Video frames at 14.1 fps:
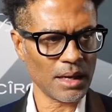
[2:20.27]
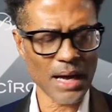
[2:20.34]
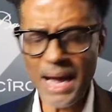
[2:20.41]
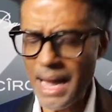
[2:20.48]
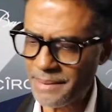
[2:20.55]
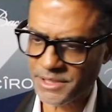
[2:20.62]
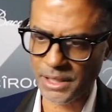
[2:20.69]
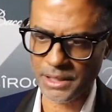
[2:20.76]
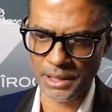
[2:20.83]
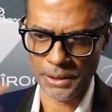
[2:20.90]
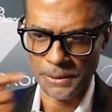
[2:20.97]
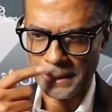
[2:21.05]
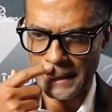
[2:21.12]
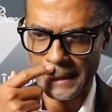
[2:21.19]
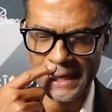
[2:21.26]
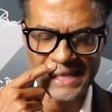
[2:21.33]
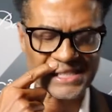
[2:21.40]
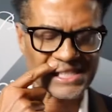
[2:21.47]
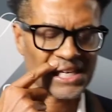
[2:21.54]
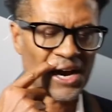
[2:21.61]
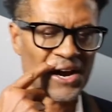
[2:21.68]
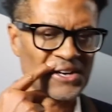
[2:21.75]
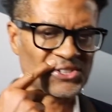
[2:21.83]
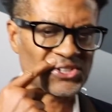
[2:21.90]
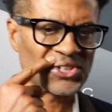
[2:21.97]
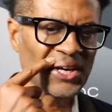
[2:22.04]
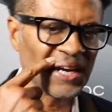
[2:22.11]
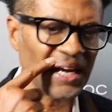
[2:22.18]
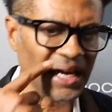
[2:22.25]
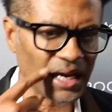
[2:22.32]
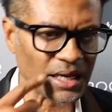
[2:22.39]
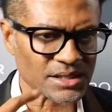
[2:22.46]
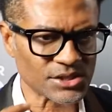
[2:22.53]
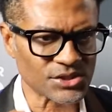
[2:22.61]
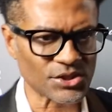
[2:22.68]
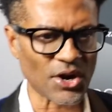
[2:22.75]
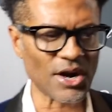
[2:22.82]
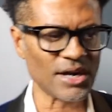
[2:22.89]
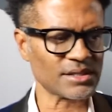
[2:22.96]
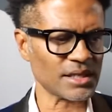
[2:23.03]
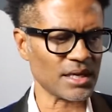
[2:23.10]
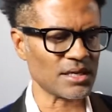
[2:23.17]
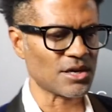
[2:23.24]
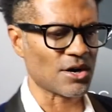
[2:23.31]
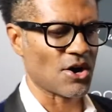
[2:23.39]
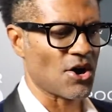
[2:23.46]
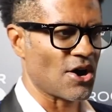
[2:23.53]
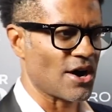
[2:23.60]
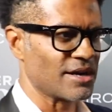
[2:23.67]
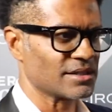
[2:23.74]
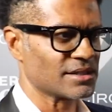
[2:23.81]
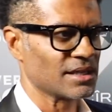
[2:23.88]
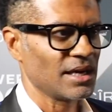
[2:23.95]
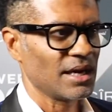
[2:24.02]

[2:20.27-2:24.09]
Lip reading: Absolutely. It starts in your heart,